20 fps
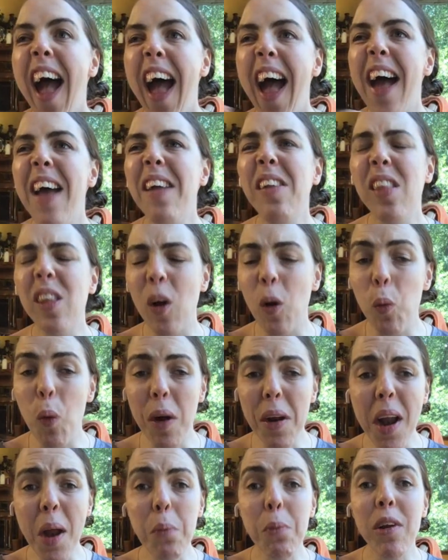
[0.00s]
and so
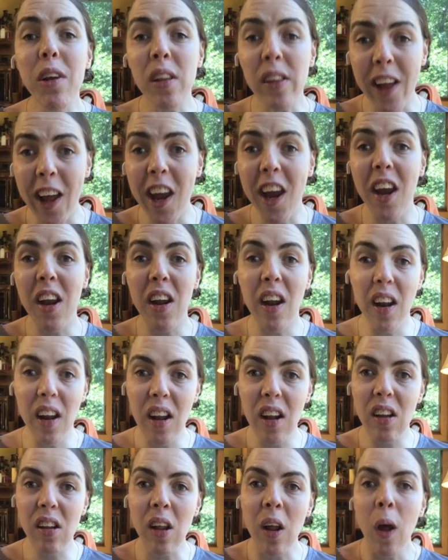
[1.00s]
what I'm saying
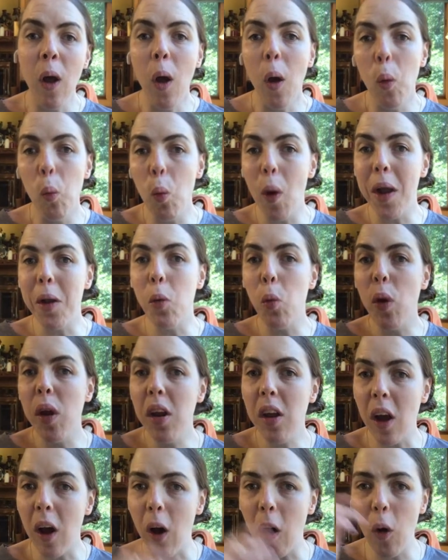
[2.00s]
is when we
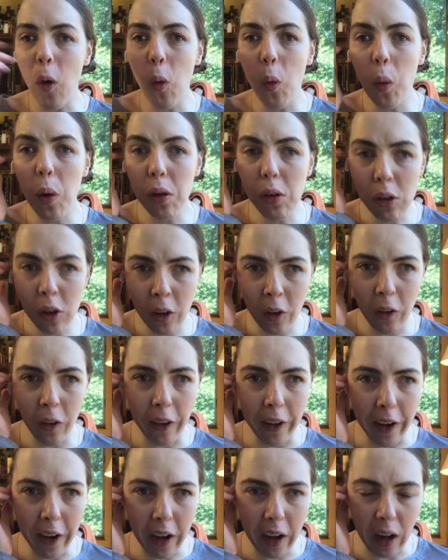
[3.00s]
go to
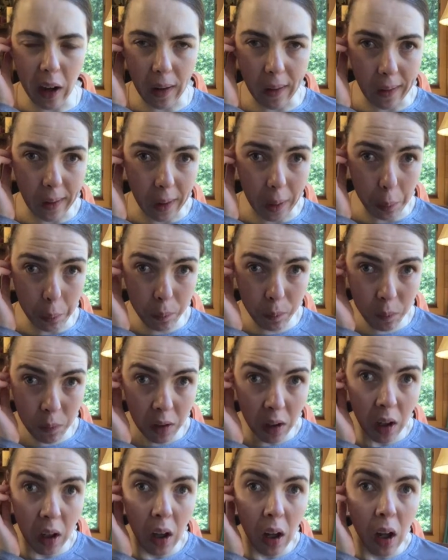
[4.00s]
the
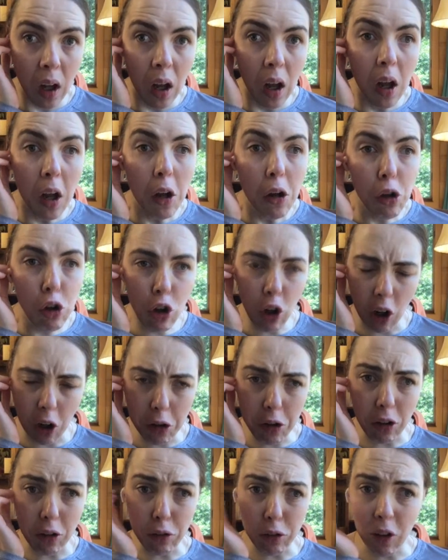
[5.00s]

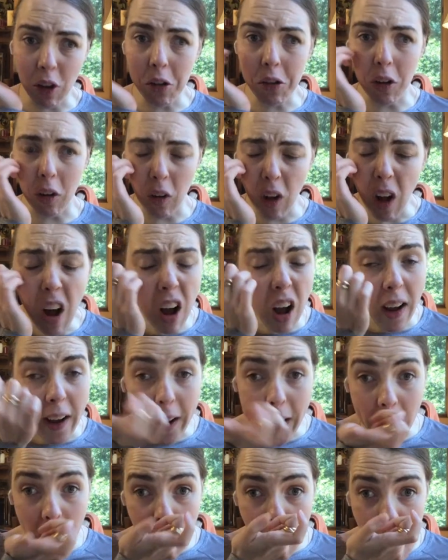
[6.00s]
Georgia Florida
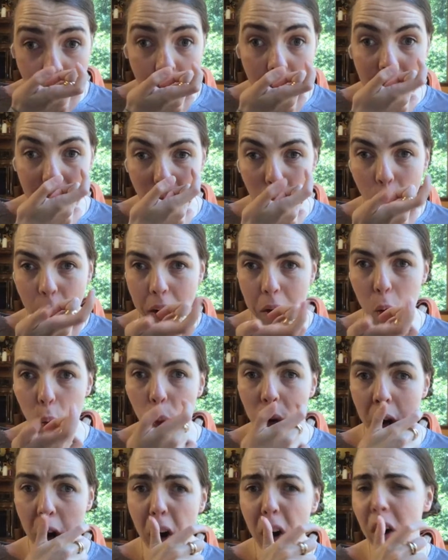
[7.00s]
line, when
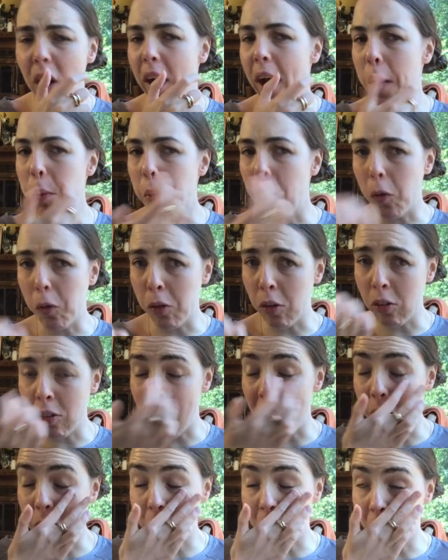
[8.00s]
we are able to
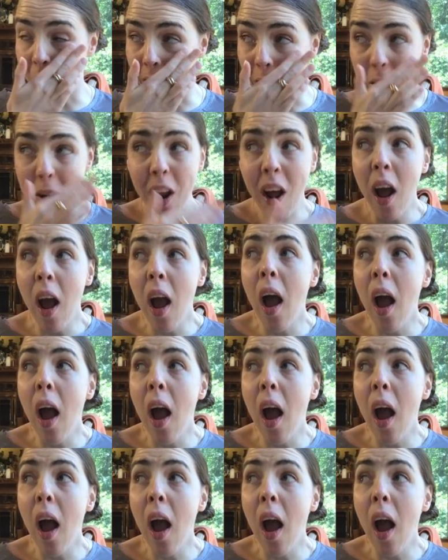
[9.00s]
travel again,